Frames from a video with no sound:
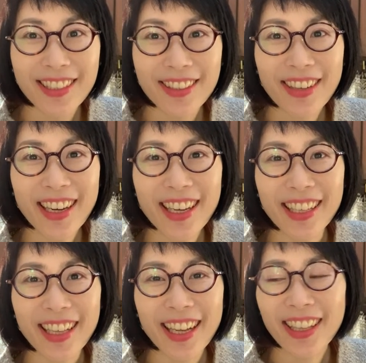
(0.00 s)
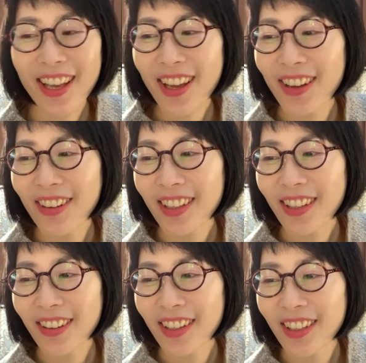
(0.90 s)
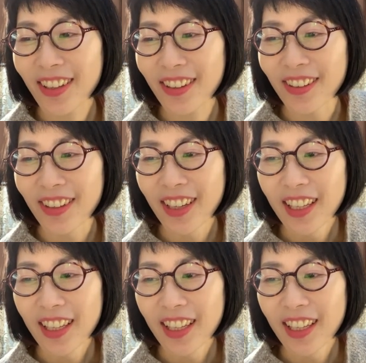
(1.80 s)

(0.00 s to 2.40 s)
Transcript: Great. Hello, hello, hello.